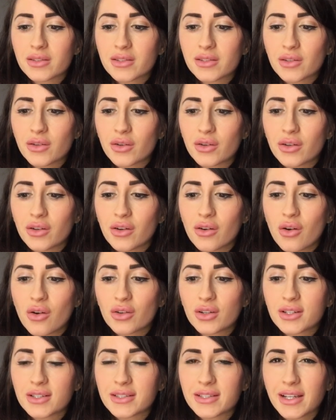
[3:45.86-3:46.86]
So
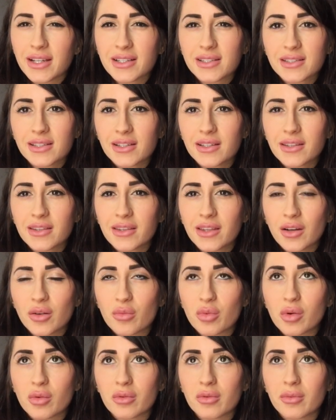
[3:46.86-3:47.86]
on a Dexa, that'll
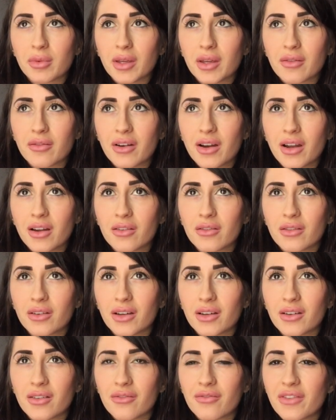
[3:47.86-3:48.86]
probably be around
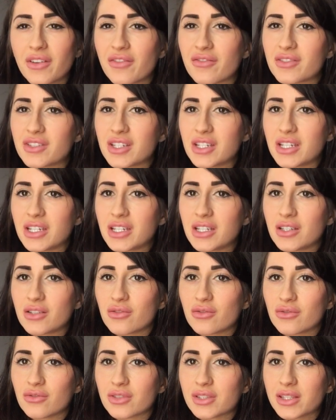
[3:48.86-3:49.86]
15
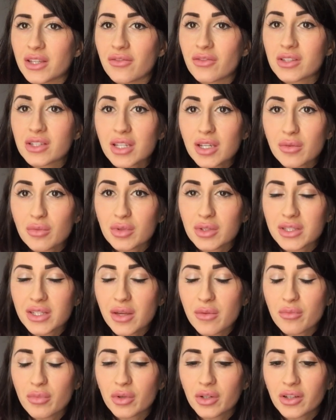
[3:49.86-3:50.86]
or
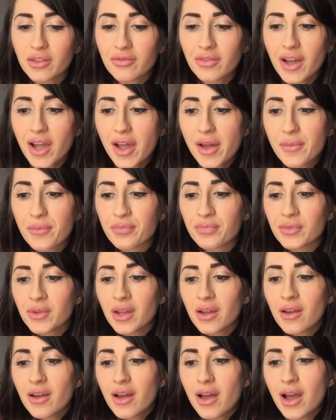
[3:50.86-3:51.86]
17% body fat.
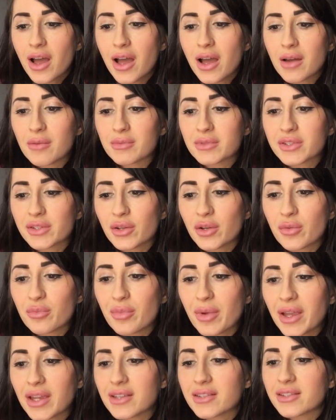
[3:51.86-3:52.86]
So
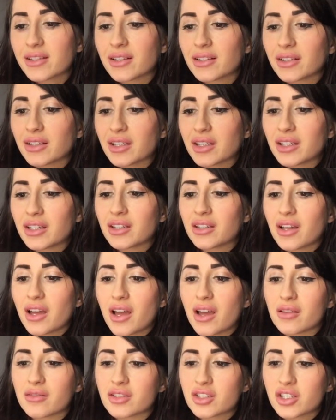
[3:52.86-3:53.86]
basically,
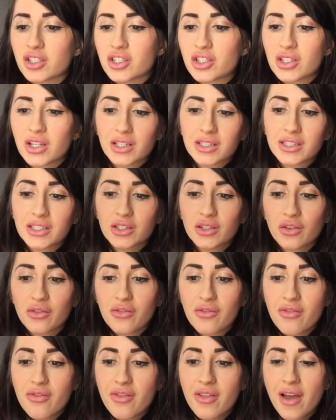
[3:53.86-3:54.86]
just judging off
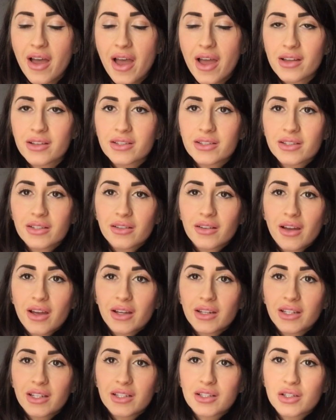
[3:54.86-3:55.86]
that, I
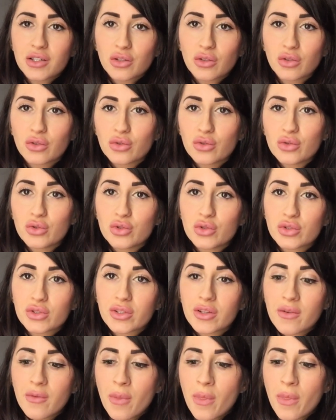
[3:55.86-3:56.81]
need to lose